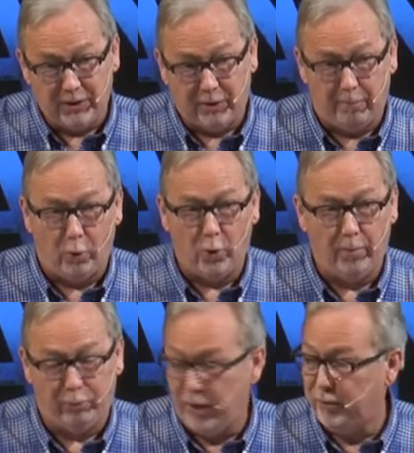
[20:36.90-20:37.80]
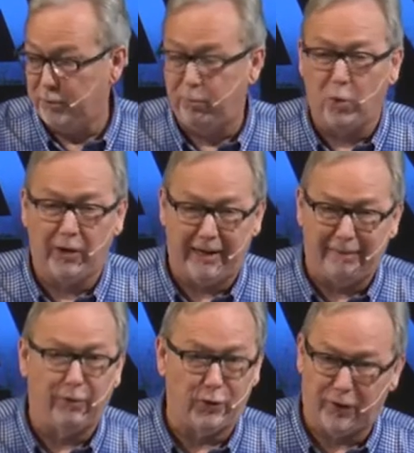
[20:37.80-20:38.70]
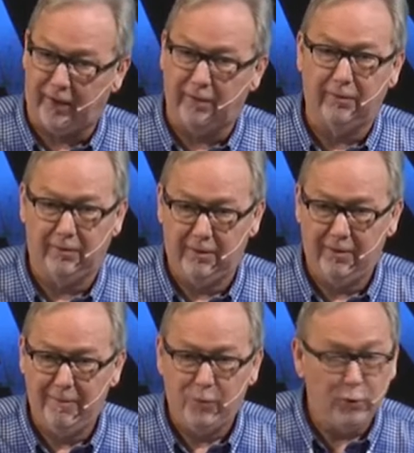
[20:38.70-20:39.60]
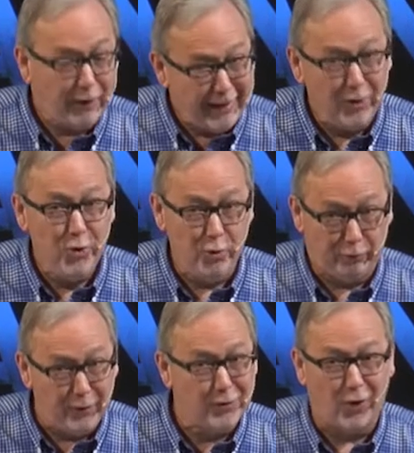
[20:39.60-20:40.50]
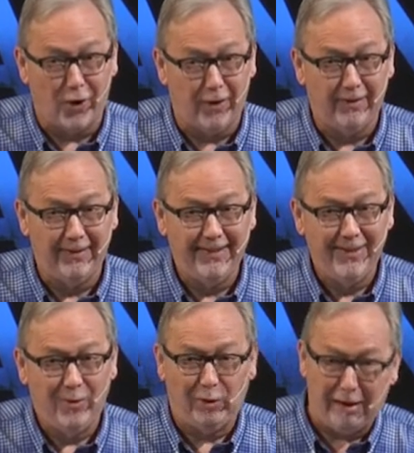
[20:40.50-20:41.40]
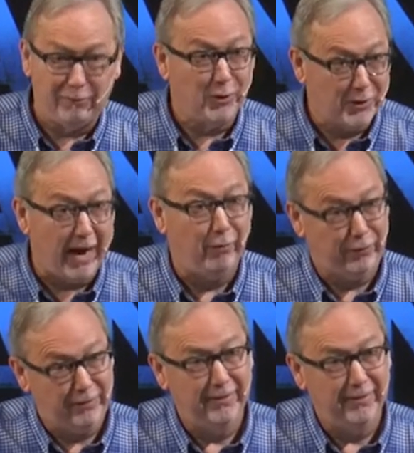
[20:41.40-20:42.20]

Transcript: and a brother's born in adversity. You find out who your friends are when life goes south.